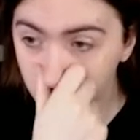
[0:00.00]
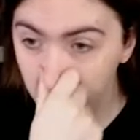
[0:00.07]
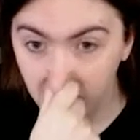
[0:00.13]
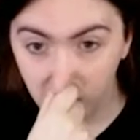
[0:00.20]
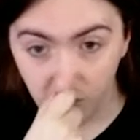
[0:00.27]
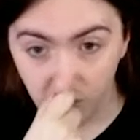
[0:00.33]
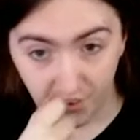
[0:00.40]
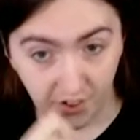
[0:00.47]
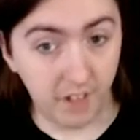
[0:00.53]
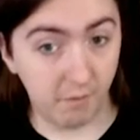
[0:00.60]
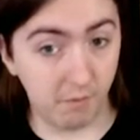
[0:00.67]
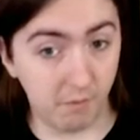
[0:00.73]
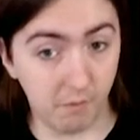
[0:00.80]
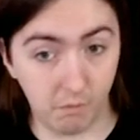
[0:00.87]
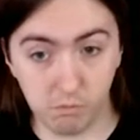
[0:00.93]
once again,
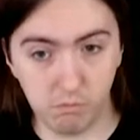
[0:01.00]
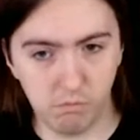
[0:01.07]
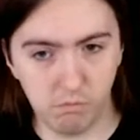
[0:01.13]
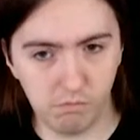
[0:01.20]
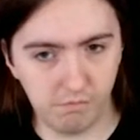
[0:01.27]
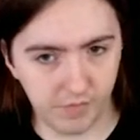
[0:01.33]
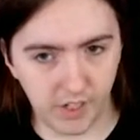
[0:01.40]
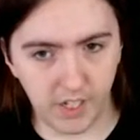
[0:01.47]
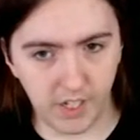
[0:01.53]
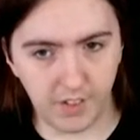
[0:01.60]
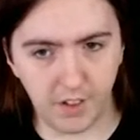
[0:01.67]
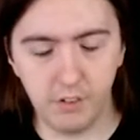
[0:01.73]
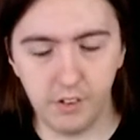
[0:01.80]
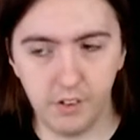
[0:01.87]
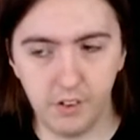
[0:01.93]

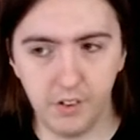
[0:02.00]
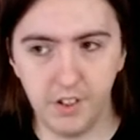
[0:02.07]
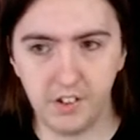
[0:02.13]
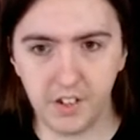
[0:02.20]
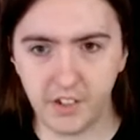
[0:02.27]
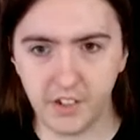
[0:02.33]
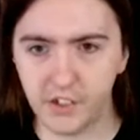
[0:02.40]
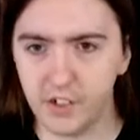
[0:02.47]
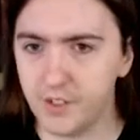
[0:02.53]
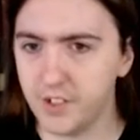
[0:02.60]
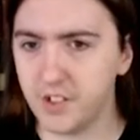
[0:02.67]
though this is actually the first